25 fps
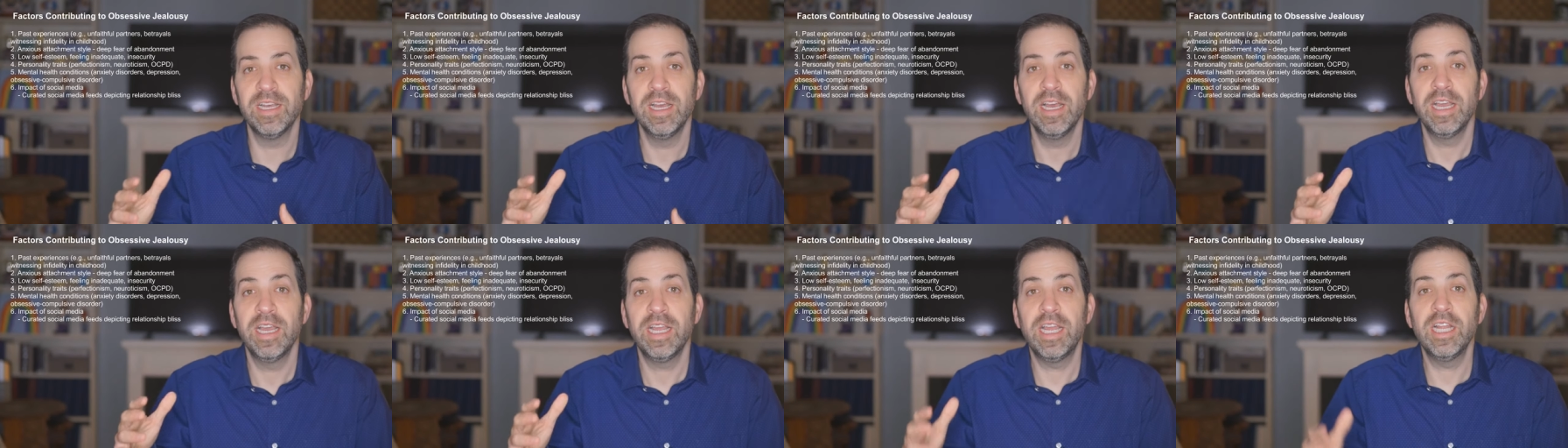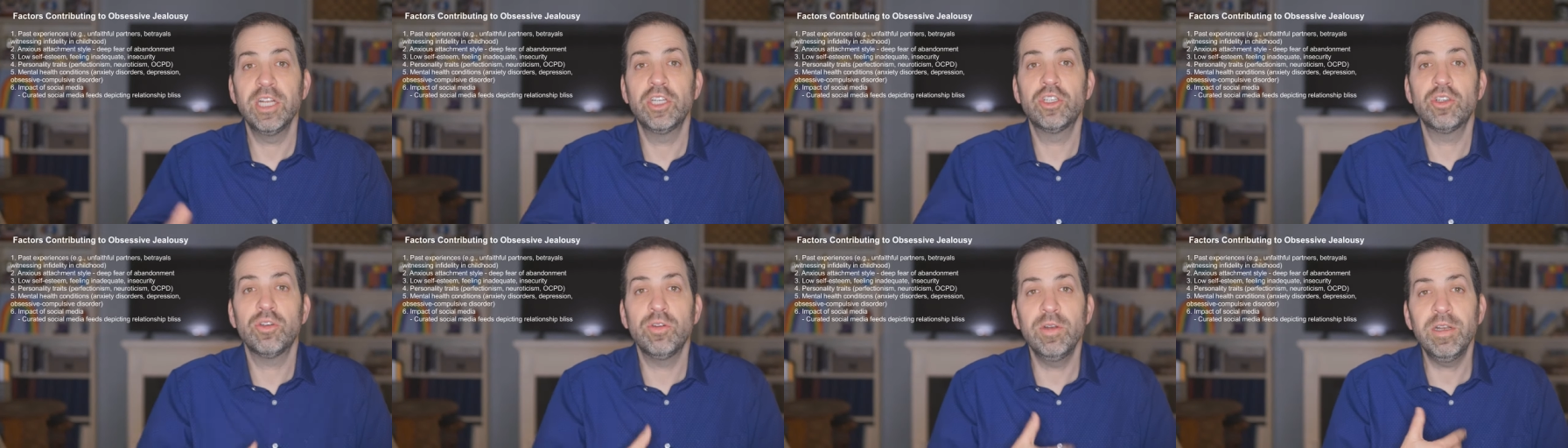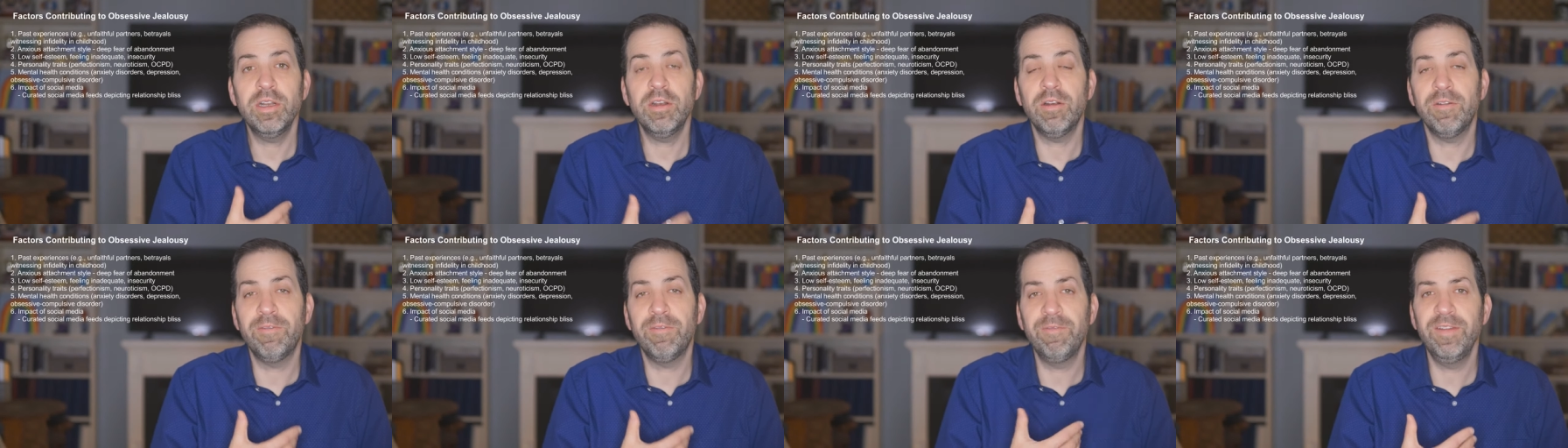can
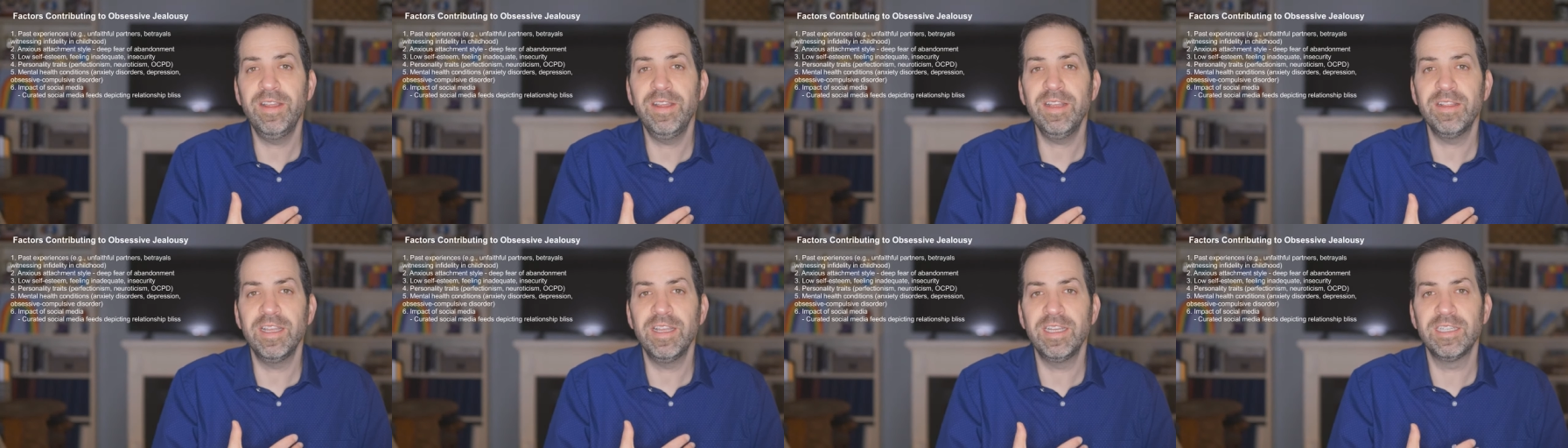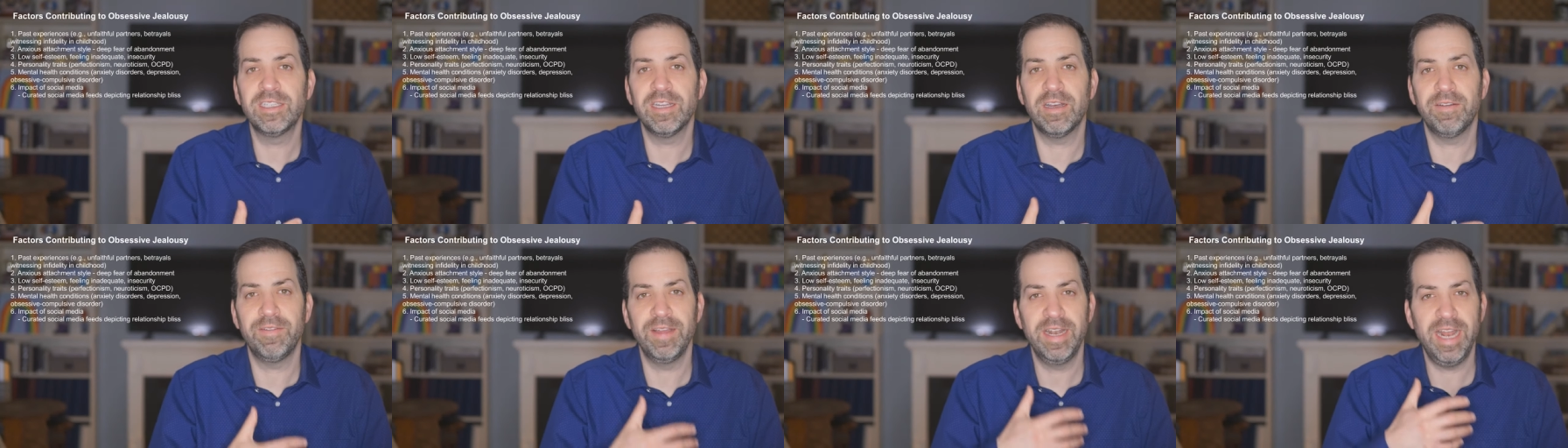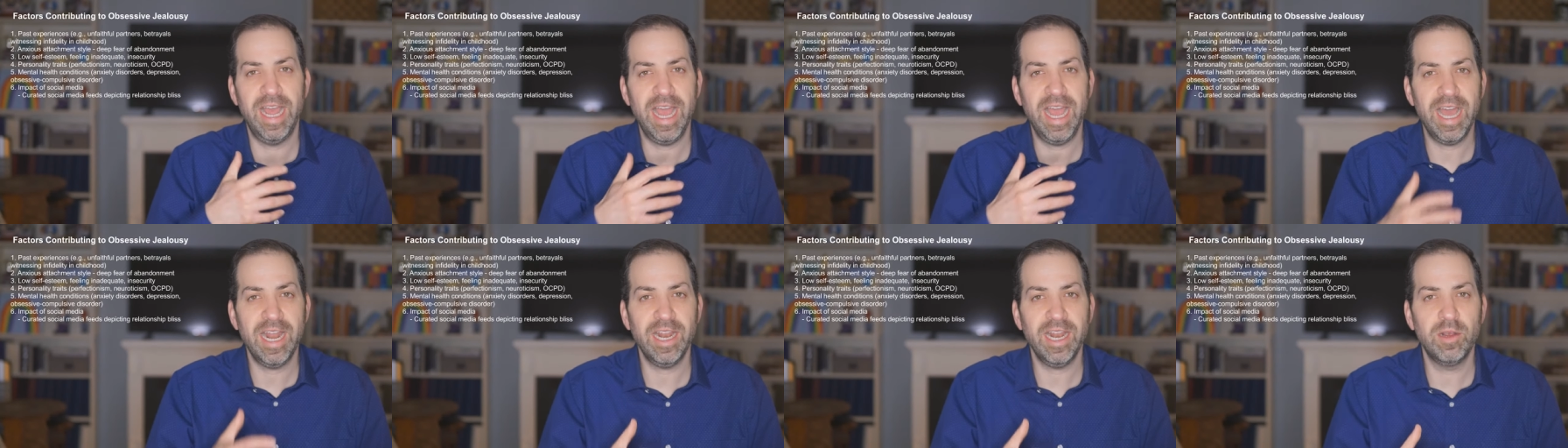trigger feelings of
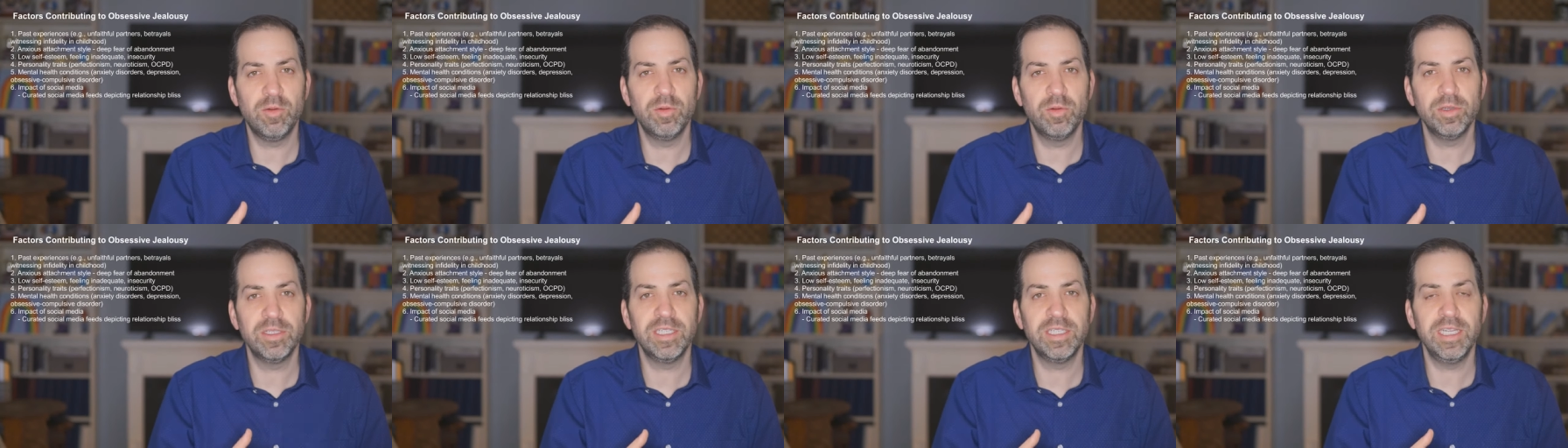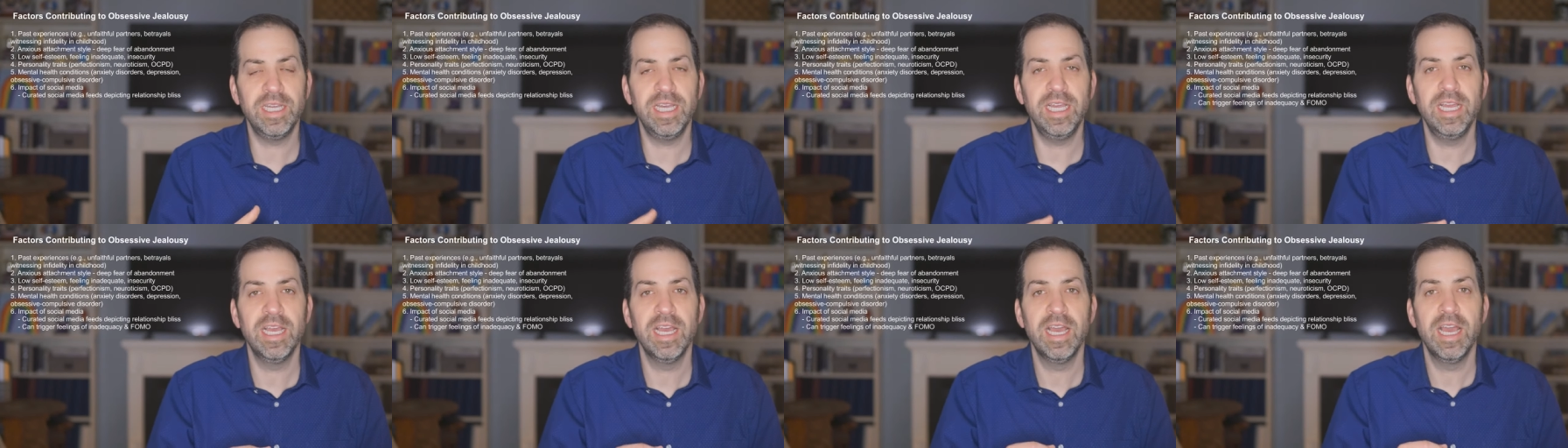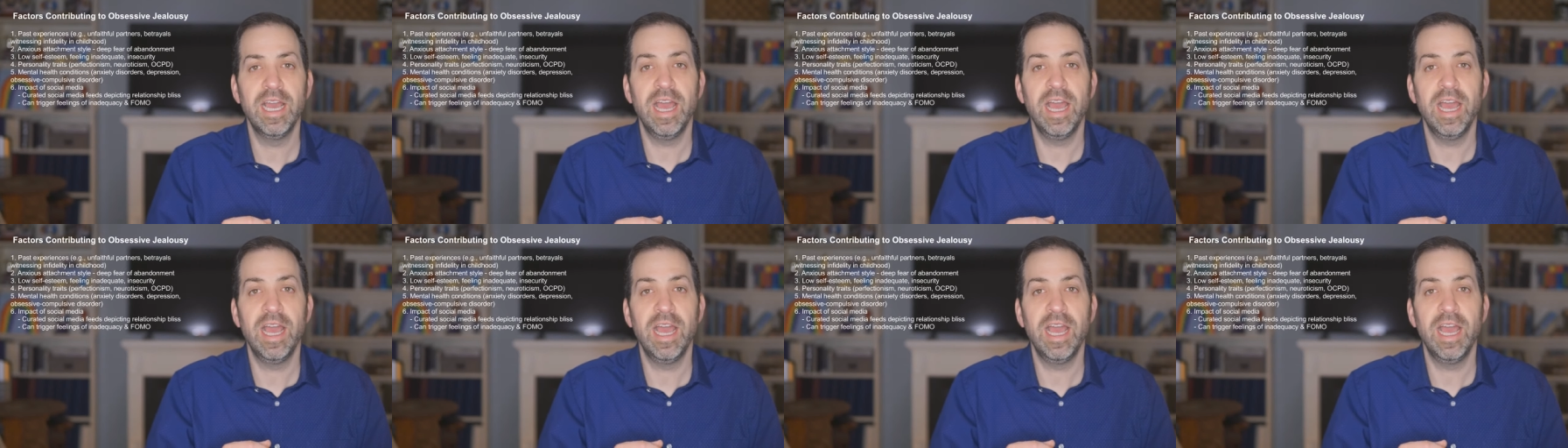inadequacy